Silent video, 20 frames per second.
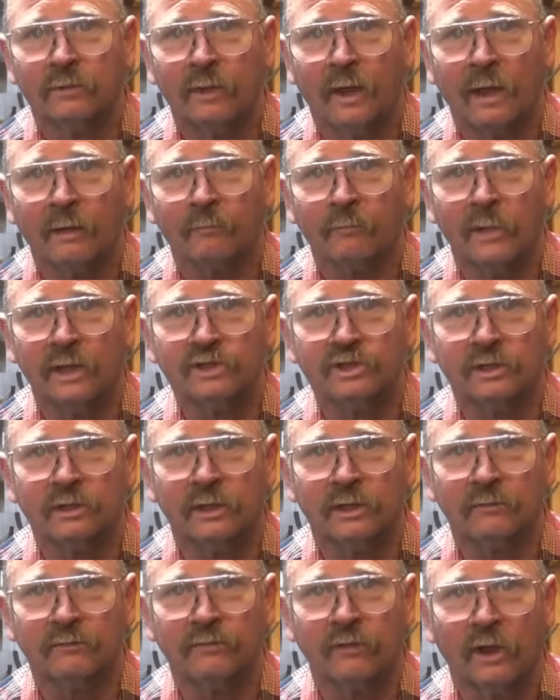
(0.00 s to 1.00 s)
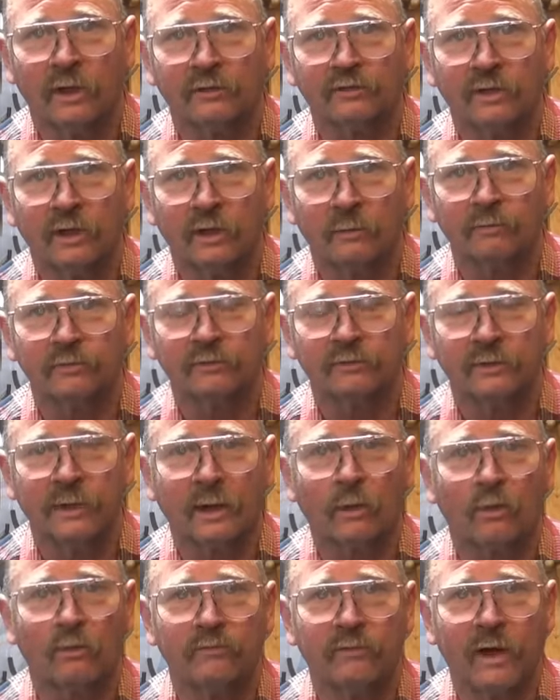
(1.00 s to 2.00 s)
I mentioned that flux helps
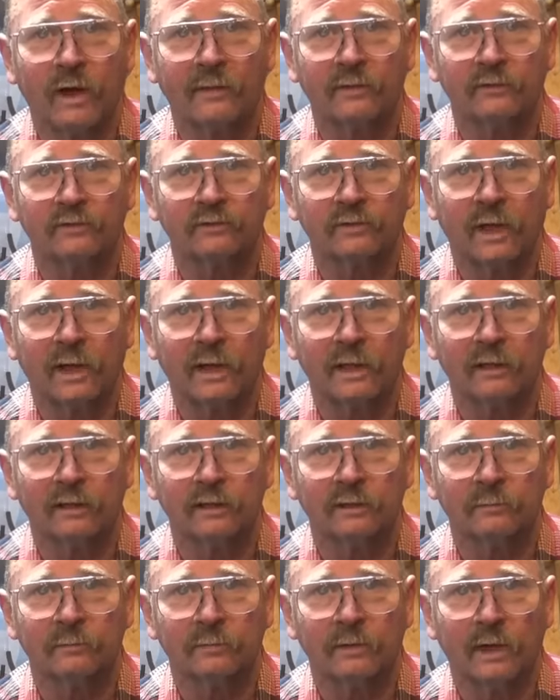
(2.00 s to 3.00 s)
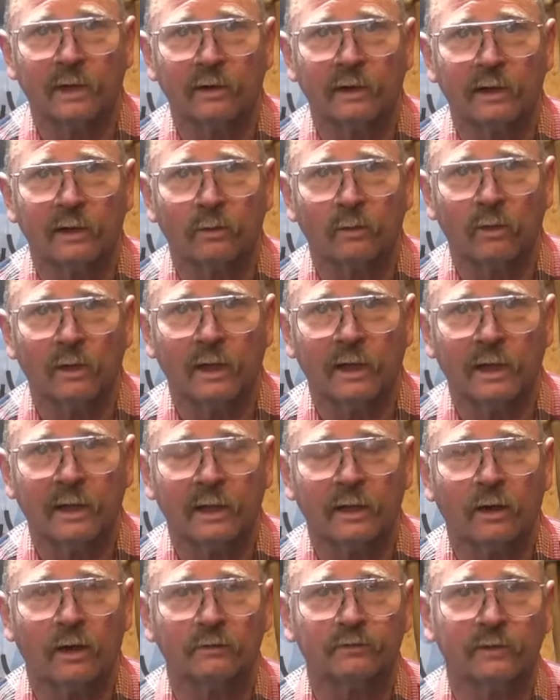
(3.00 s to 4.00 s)
liquefy the scale and carry it
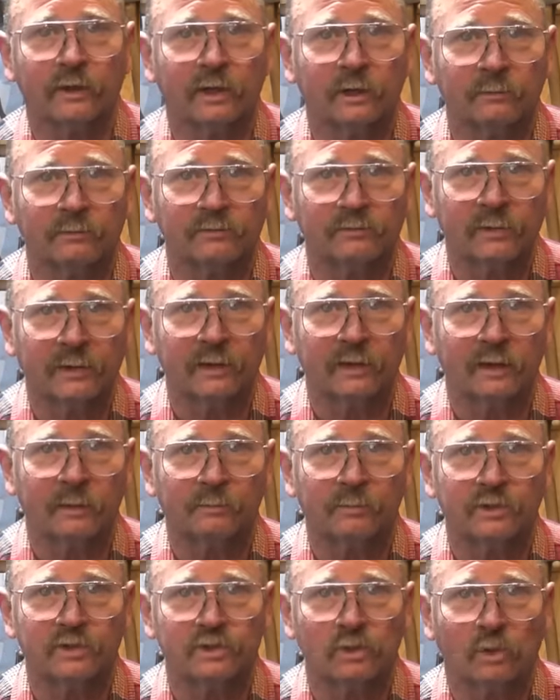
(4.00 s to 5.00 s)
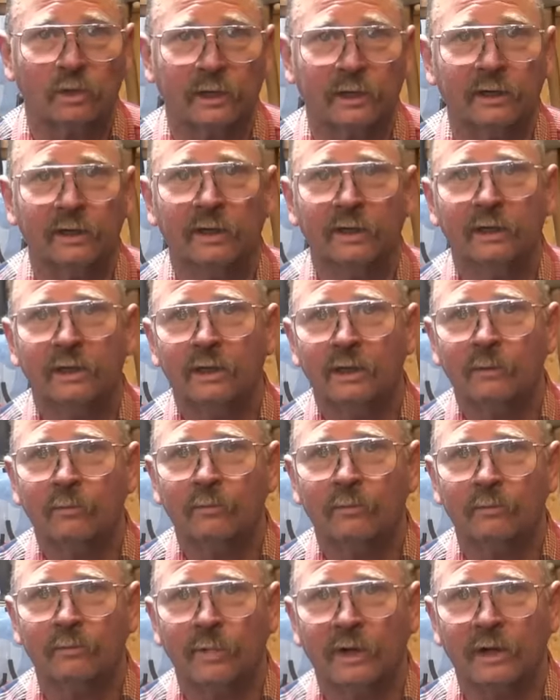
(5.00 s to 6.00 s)
away. It also helps seal up the joint
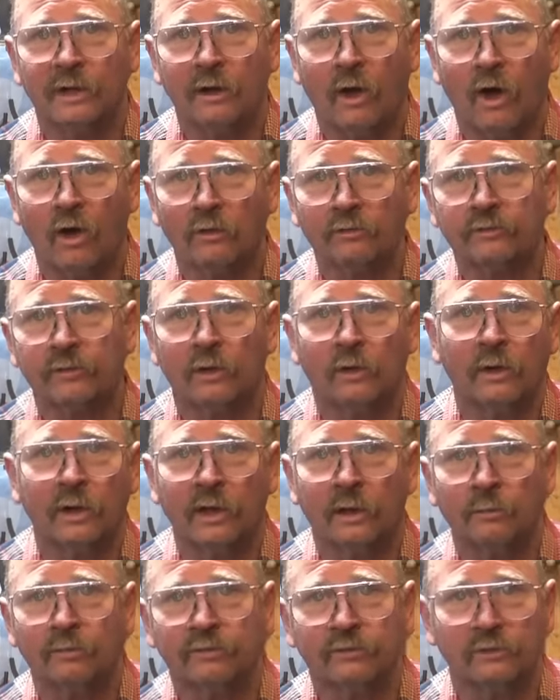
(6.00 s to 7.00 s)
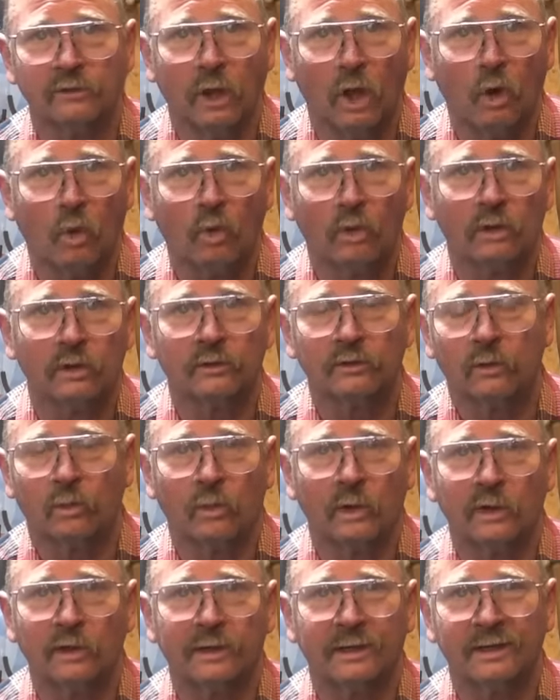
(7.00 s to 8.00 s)
but it also helps lower the
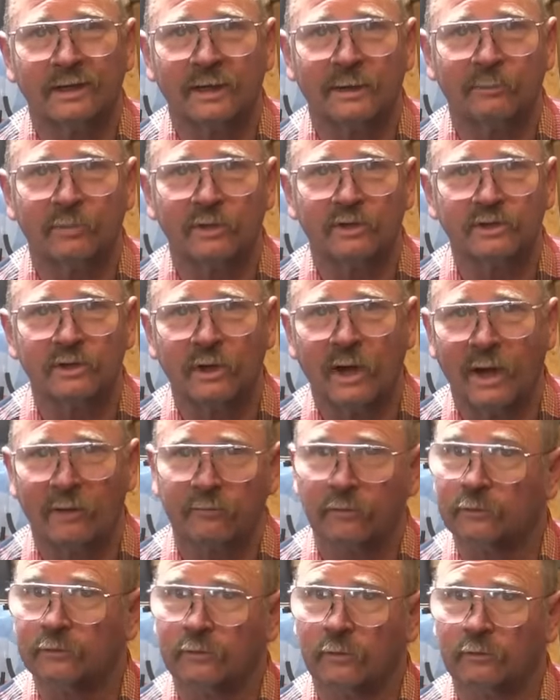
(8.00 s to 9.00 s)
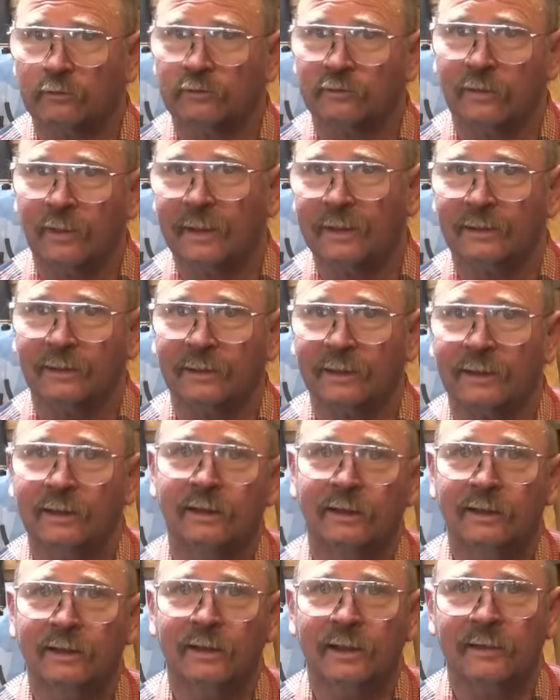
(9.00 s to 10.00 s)
welding temperature ever so slightly,
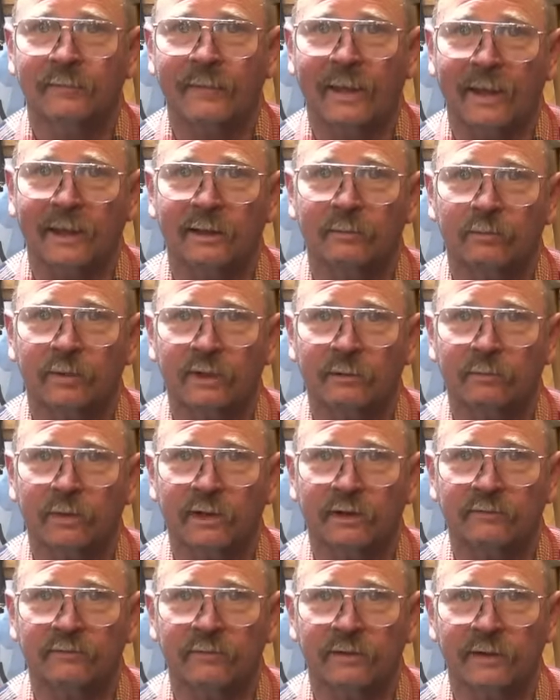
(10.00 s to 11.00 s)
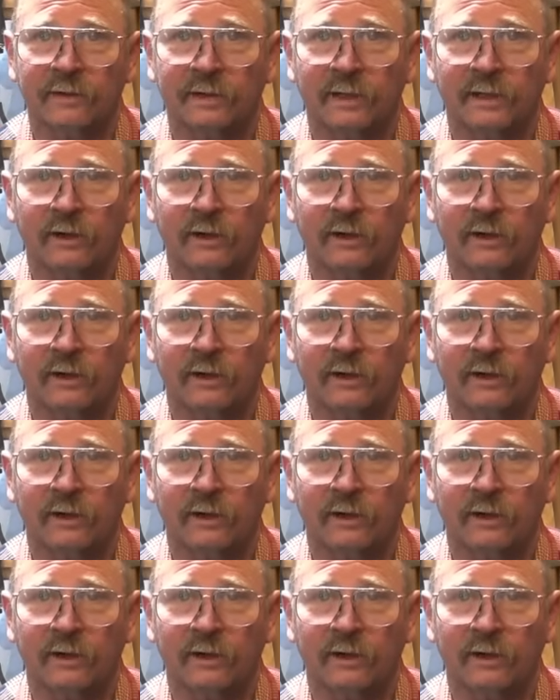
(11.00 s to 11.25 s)
and that can be a benefit.